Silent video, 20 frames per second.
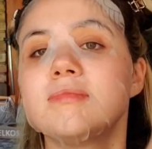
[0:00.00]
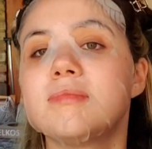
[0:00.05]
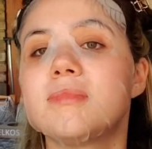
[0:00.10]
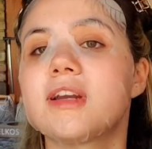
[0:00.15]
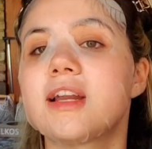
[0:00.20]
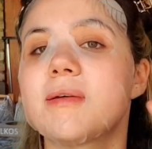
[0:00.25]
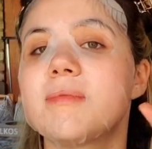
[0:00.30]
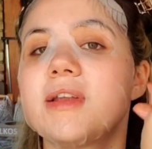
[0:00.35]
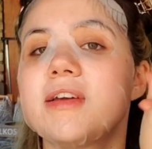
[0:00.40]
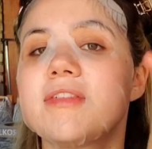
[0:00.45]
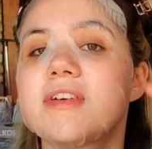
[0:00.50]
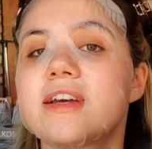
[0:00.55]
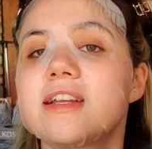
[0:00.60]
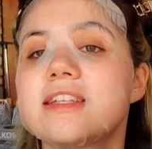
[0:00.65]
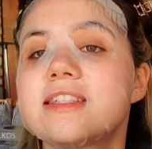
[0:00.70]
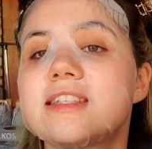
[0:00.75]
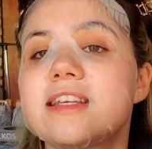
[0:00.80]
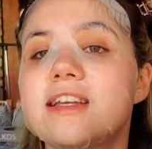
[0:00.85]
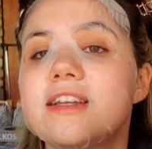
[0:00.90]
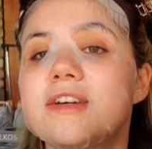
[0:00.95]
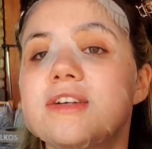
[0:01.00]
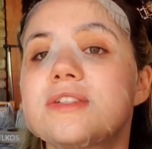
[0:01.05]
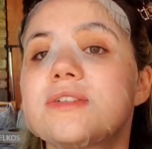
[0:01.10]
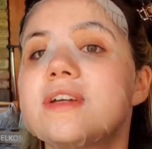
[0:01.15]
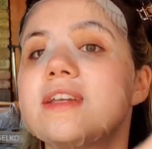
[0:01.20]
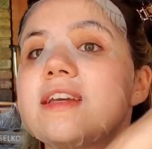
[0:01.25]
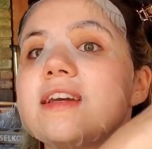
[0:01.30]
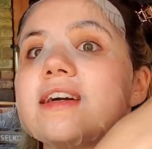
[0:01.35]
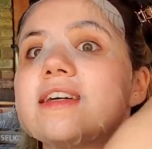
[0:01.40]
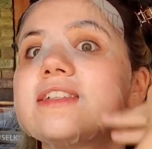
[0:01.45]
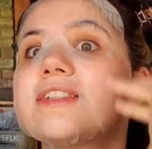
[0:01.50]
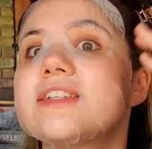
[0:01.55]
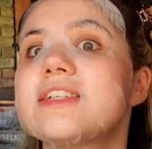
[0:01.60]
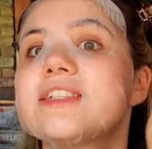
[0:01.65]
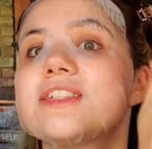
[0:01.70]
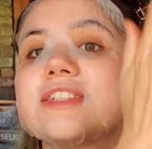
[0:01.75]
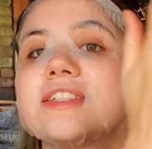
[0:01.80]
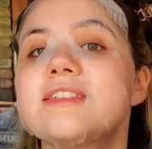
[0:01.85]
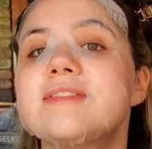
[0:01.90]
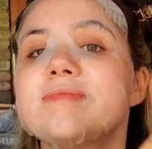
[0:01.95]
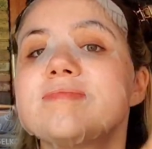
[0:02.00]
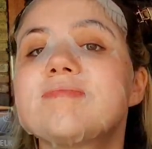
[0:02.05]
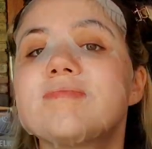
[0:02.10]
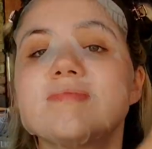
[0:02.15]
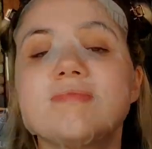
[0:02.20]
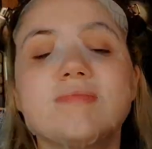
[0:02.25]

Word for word: but I'm never gonna say no to any hydration.